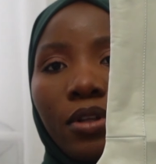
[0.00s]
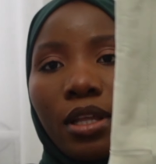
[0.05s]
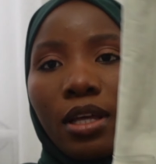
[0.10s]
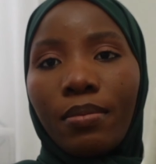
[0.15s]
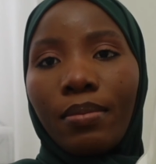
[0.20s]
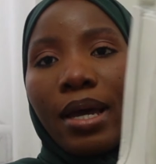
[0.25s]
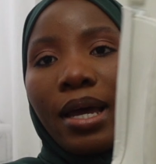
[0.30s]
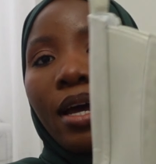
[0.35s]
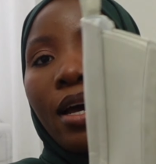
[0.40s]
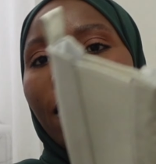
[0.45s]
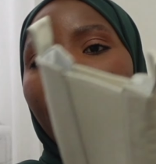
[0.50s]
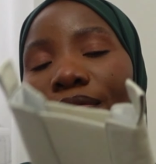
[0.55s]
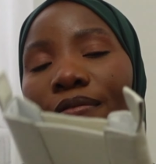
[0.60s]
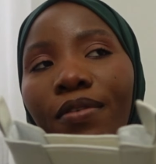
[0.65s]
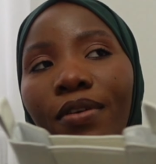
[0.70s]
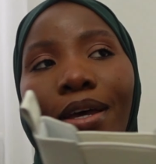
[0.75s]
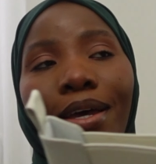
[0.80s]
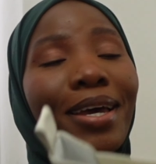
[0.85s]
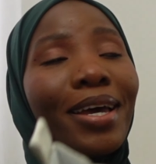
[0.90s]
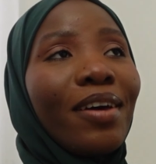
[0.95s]
them. I have
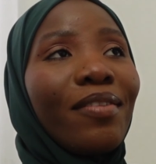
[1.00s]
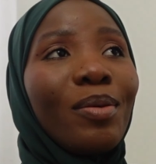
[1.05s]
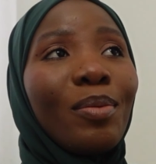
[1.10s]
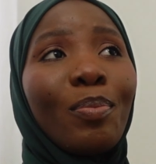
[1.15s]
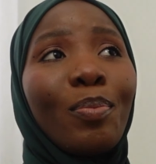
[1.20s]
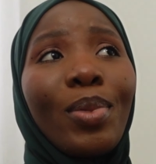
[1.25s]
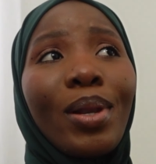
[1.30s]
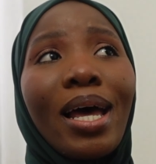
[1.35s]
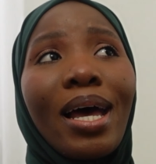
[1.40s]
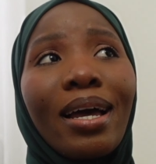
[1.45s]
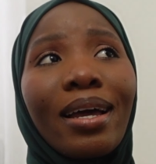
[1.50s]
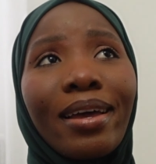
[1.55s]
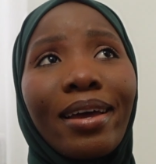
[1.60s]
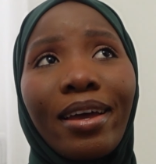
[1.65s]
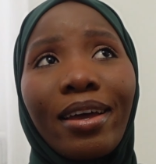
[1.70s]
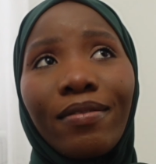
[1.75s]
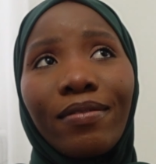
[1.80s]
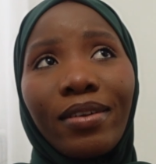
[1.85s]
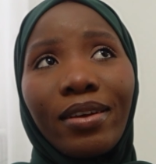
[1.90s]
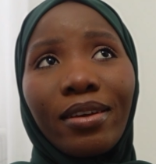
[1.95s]
I have in black, I
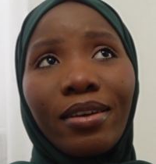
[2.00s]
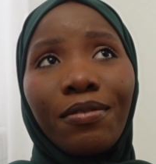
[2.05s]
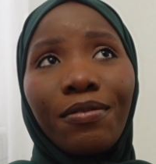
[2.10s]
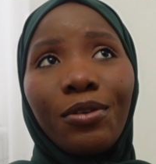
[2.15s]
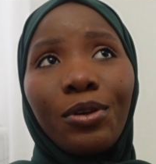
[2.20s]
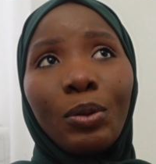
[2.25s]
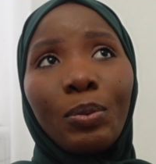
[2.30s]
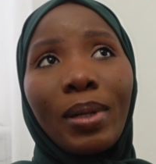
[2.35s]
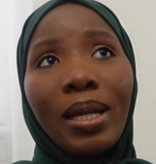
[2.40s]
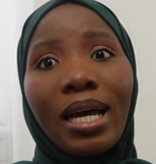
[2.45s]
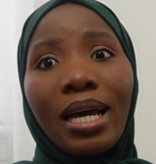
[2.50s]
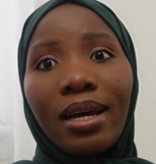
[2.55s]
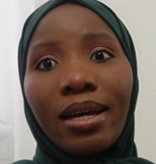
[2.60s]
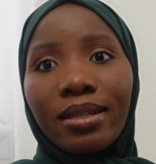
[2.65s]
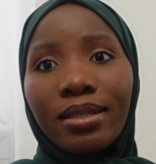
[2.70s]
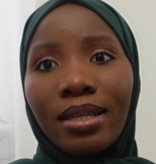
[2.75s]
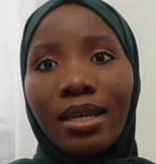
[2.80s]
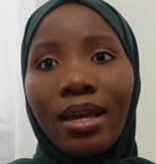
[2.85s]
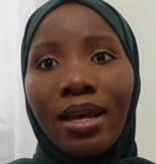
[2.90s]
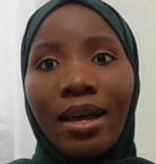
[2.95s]
have like a few
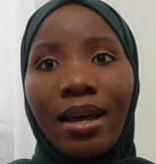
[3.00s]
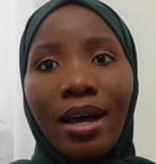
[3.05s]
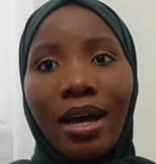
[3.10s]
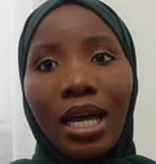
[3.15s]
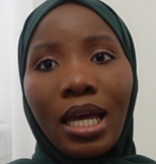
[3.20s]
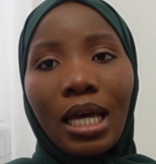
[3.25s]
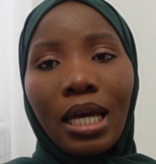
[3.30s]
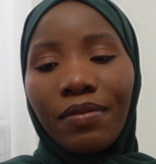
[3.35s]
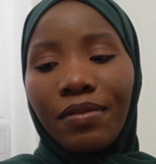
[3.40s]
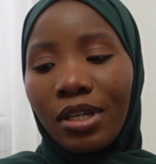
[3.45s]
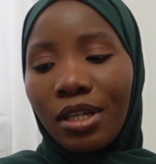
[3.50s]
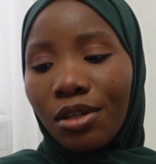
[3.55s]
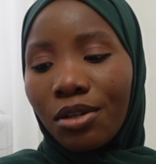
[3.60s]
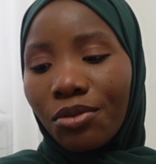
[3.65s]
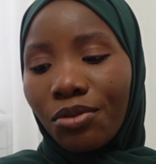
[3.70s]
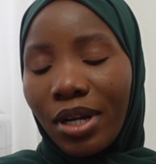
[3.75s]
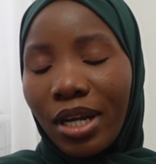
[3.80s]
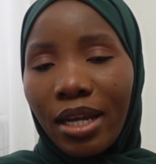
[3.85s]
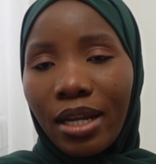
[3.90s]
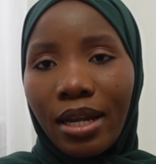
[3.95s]
blacks, I have in
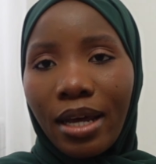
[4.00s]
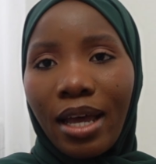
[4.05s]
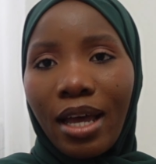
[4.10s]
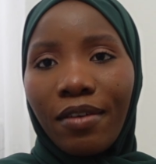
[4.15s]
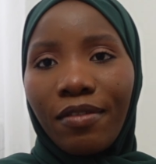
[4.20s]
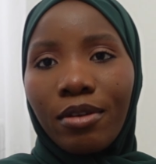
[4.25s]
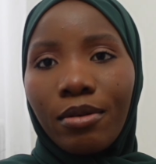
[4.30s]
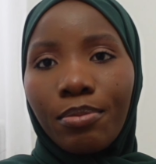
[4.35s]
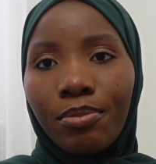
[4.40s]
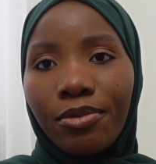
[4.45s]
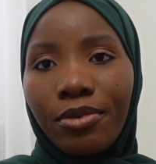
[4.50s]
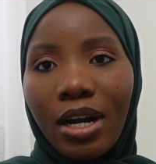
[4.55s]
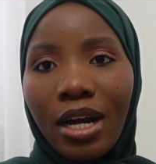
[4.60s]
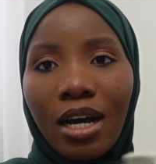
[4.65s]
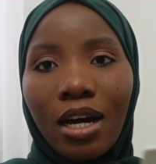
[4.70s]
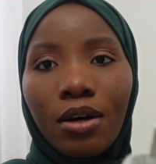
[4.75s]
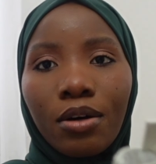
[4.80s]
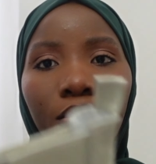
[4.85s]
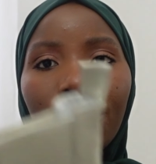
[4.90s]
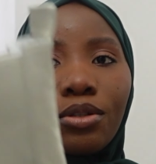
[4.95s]
green, I have in
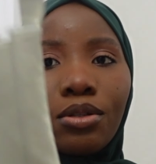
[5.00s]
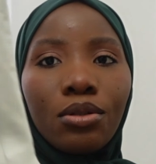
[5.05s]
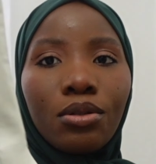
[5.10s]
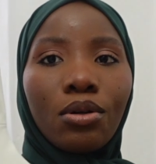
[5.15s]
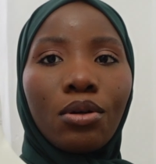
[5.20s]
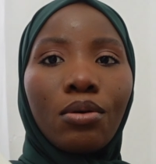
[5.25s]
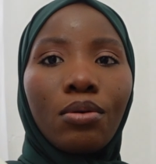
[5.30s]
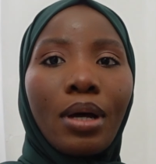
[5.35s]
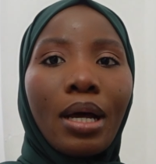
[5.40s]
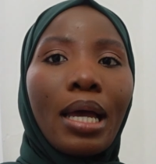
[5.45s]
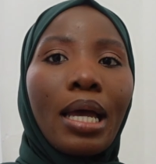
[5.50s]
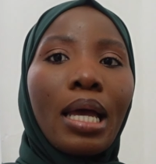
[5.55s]
brown, so I